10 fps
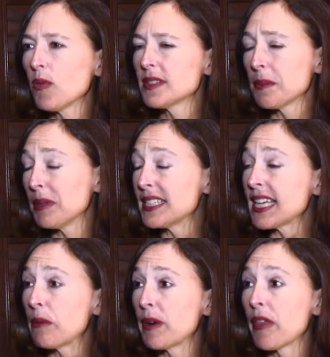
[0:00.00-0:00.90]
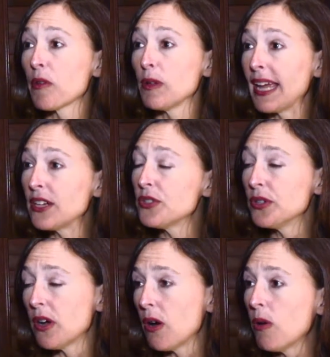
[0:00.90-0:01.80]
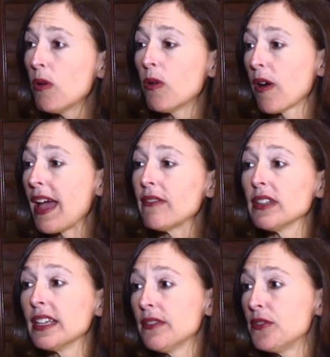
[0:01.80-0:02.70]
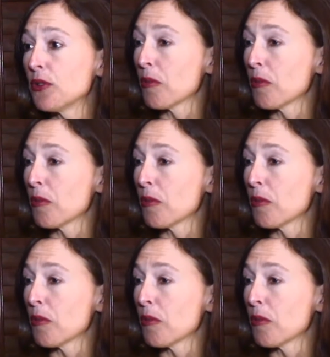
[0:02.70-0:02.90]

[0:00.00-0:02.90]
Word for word: someplace I would either like to go or have lived